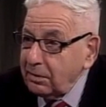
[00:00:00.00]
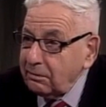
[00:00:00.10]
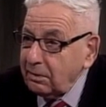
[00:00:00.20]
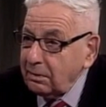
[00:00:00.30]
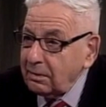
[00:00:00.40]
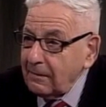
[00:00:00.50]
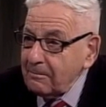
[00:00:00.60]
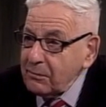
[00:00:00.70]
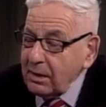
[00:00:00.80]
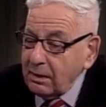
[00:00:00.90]
visa.
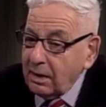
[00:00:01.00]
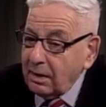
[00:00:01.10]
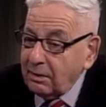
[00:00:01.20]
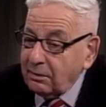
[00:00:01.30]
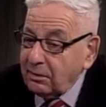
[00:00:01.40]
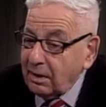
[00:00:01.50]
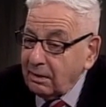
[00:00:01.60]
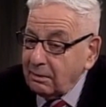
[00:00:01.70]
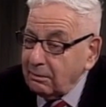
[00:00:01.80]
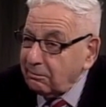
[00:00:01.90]
And
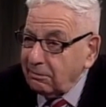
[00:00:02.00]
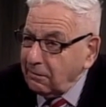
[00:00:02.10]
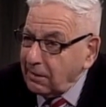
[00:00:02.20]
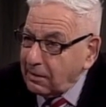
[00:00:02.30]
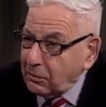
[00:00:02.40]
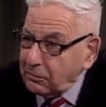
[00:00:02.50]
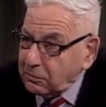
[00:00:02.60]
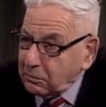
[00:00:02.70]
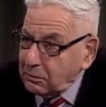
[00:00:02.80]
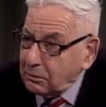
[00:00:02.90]
uh, it's not like
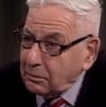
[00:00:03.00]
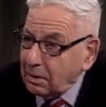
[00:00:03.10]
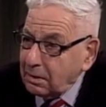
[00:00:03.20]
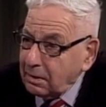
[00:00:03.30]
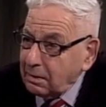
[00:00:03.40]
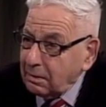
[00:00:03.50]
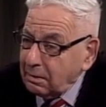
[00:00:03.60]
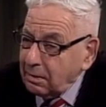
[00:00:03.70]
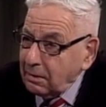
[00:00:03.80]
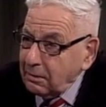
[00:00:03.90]
going to. Uh,
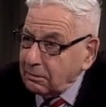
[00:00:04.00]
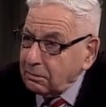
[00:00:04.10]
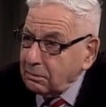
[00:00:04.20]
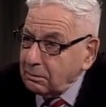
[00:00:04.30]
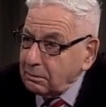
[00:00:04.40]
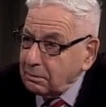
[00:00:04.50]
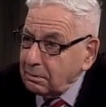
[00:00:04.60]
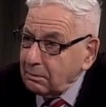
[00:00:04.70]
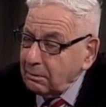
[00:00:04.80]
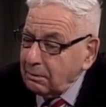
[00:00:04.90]

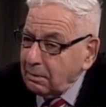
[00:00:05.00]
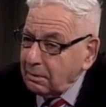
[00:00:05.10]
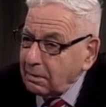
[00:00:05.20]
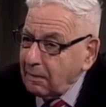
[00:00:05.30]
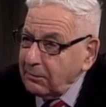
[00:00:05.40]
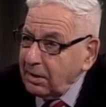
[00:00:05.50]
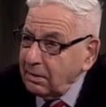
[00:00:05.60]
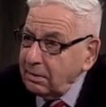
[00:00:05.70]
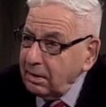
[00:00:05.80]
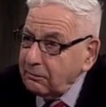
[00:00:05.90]
to uh, uh, coming
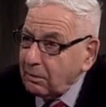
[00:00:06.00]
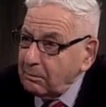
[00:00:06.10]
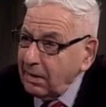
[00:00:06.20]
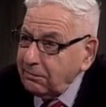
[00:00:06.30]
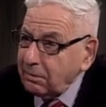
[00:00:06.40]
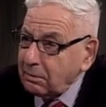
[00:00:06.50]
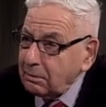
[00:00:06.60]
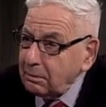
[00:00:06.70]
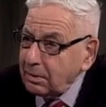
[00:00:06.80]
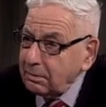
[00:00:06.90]
in here from
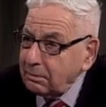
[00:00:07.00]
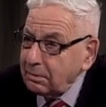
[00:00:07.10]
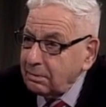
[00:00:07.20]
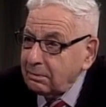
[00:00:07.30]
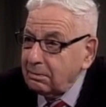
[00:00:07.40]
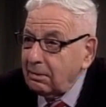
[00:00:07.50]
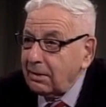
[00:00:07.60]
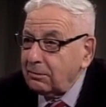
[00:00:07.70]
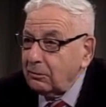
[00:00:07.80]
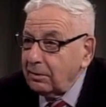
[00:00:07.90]
Mexico, you can
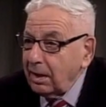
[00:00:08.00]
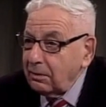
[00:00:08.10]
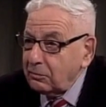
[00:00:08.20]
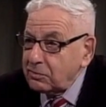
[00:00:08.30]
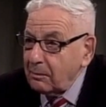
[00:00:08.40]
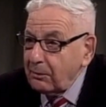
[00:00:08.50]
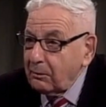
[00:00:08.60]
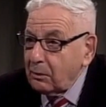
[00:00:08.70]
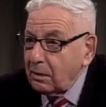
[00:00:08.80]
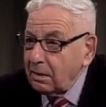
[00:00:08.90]
like today, you jump
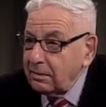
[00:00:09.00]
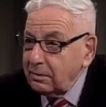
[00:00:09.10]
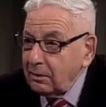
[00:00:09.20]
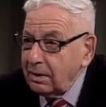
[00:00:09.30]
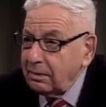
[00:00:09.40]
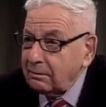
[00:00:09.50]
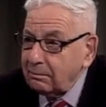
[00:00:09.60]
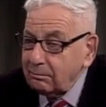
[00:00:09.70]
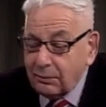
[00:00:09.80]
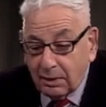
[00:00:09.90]
the wall and you're in.
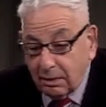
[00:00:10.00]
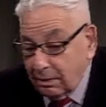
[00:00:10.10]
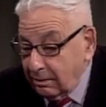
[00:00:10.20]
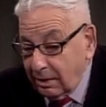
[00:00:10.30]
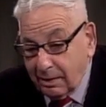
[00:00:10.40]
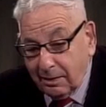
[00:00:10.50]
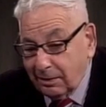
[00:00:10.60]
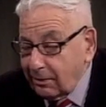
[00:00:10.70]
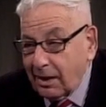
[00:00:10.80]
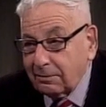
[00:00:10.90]
But uh,
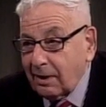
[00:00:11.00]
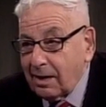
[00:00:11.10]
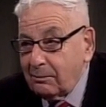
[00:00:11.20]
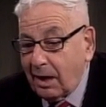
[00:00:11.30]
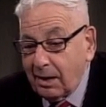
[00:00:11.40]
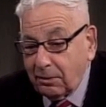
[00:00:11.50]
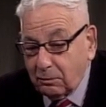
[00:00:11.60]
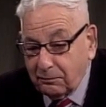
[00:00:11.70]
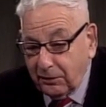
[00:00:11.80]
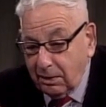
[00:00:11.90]
uh at that time, I
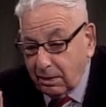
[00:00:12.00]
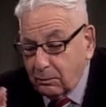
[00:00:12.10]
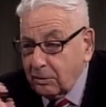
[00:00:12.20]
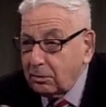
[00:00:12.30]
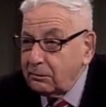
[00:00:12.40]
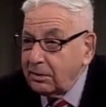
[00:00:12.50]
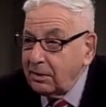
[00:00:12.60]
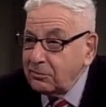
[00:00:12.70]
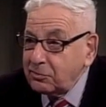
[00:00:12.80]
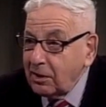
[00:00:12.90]
had to fill a quarter of an
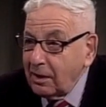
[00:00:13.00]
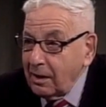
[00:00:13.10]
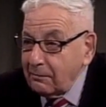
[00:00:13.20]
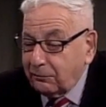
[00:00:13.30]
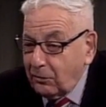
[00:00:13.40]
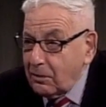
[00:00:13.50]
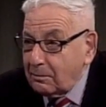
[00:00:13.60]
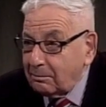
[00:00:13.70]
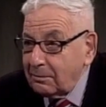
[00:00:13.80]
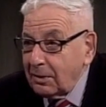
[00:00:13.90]
inch
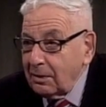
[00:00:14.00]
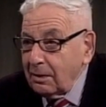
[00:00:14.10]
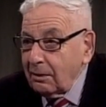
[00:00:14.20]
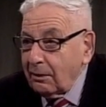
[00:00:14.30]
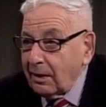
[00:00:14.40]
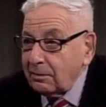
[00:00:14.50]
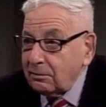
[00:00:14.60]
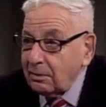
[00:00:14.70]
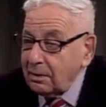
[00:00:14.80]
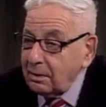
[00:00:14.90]
form that